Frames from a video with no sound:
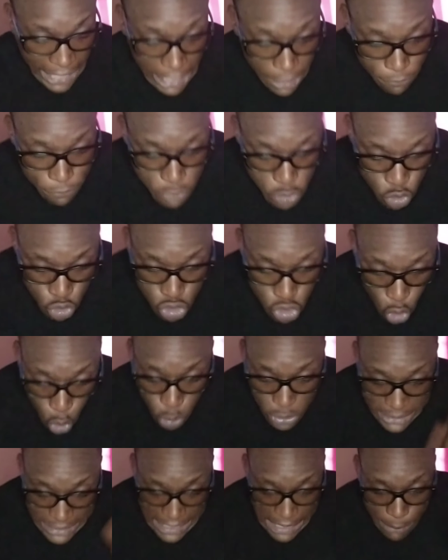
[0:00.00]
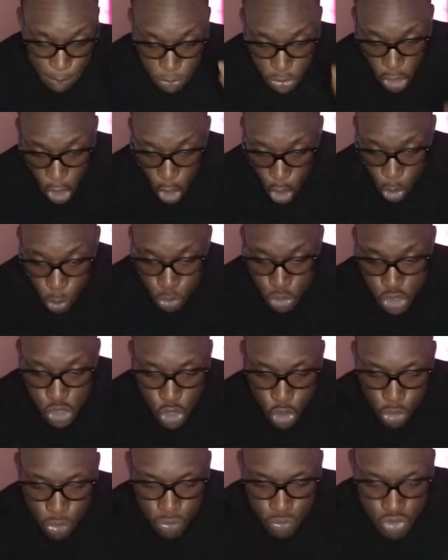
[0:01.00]
If you know deep down
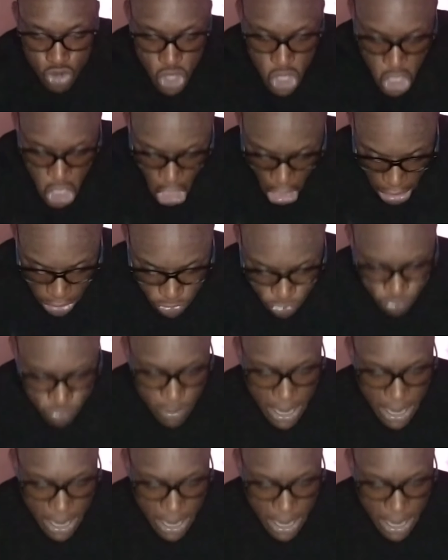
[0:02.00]
you're not